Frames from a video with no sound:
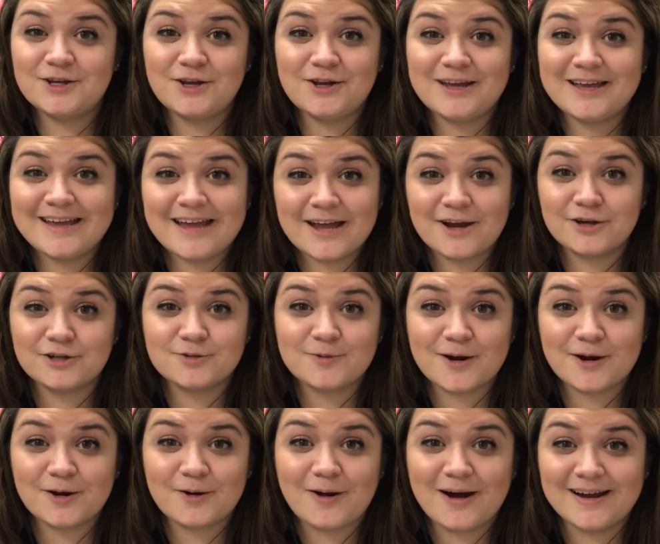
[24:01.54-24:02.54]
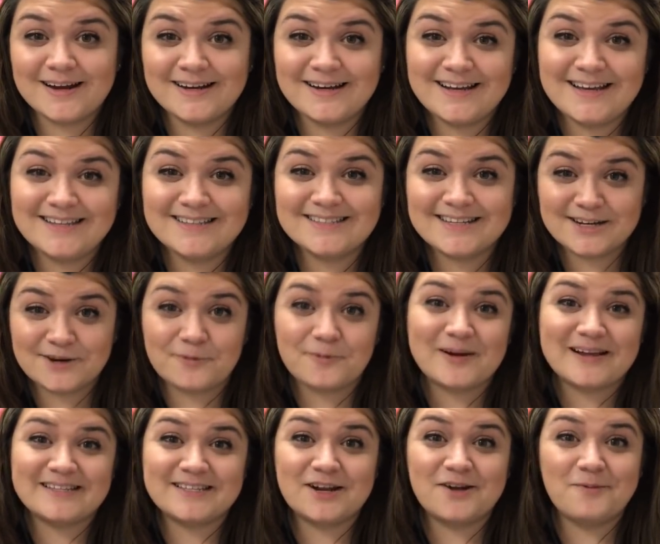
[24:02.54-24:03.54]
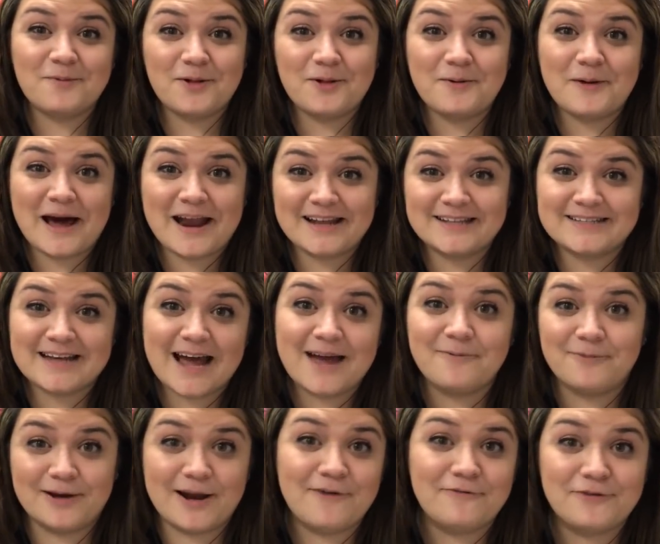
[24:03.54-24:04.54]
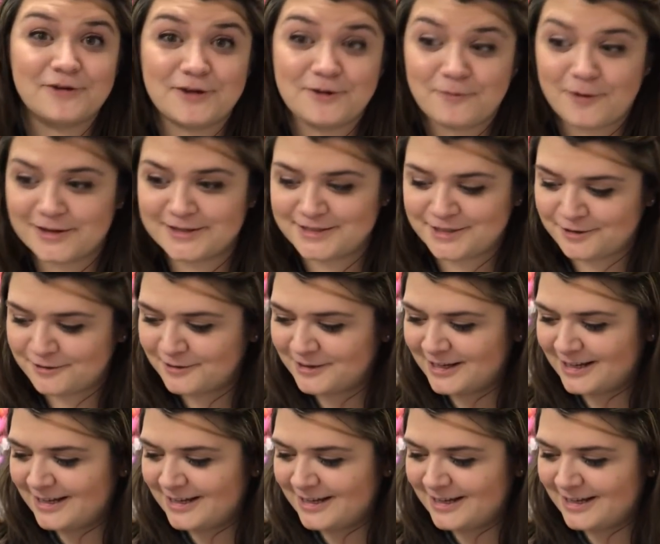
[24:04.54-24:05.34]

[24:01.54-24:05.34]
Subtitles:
you can get your sweater quantities in a reasonable amount of time whenever you want to.